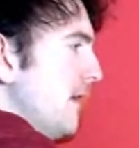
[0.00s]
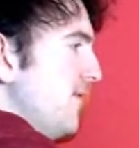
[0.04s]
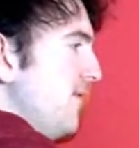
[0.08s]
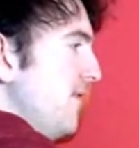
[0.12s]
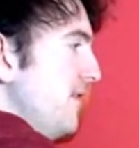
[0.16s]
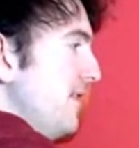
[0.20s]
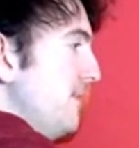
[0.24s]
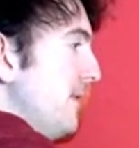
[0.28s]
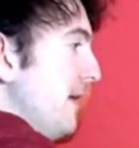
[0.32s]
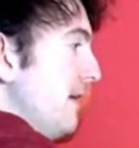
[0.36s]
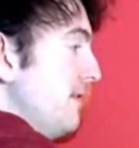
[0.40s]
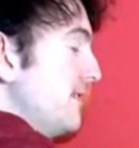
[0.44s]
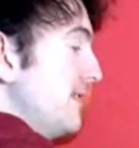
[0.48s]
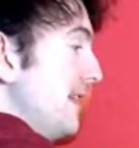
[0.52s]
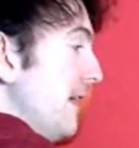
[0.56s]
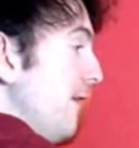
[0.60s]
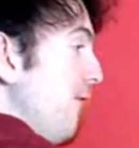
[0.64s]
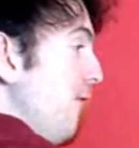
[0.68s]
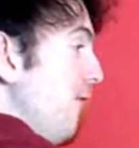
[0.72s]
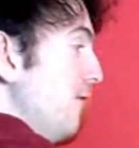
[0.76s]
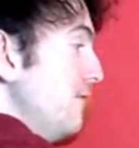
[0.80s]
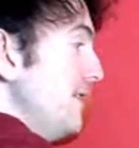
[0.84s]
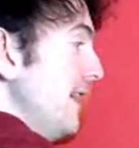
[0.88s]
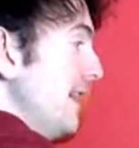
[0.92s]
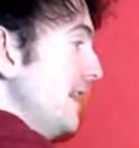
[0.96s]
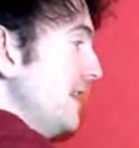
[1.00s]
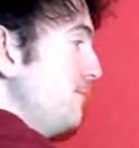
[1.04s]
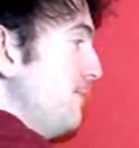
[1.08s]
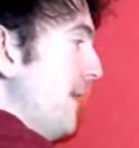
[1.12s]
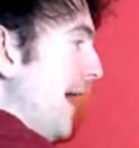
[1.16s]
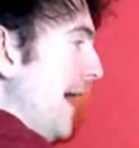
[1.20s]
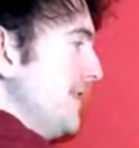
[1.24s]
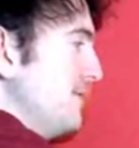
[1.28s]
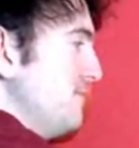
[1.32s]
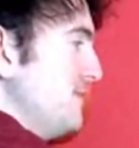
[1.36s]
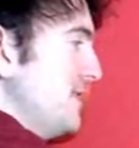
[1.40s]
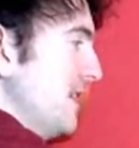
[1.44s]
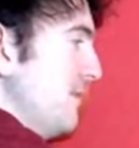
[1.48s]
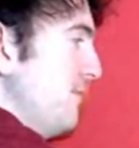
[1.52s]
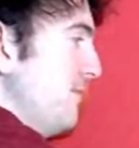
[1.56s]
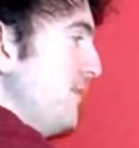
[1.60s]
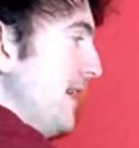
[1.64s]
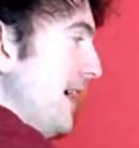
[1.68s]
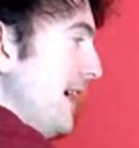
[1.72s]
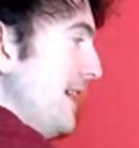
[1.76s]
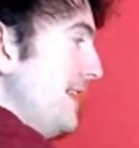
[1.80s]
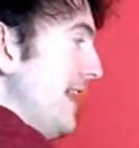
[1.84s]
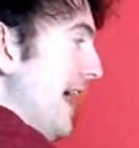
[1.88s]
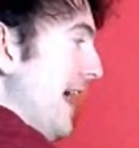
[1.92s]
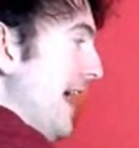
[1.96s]
I thought you were about to say, oh, the expansion's
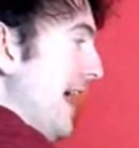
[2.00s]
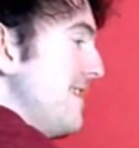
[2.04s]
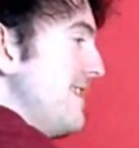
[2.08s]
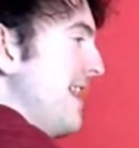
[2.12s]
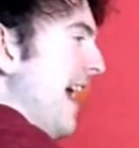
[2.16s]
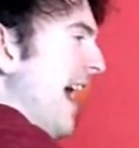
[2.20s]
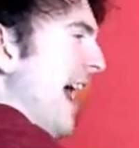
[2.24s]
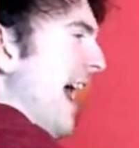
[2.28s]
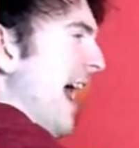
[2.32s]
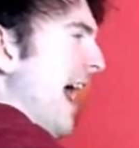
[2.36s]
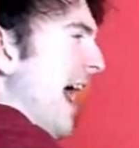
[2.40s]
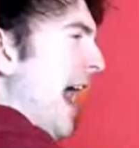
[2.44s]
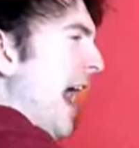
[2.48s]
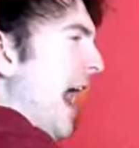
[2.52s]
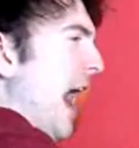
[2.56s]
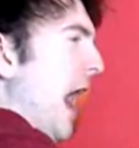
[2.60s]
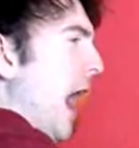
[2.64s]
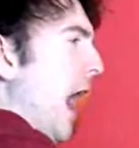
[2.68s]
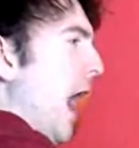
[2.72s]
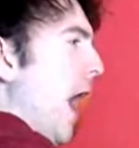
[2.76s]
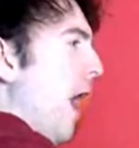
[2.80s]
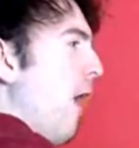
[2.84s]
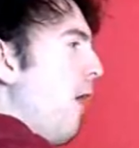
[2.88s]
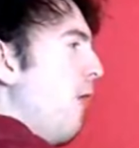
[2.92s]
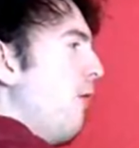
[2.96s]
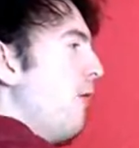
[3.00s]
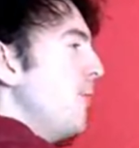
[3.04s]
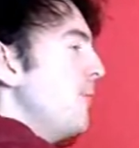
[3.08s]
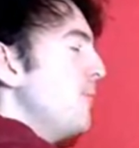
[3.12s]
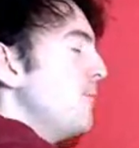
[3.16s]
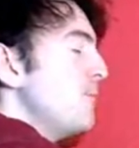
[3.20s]
complete that!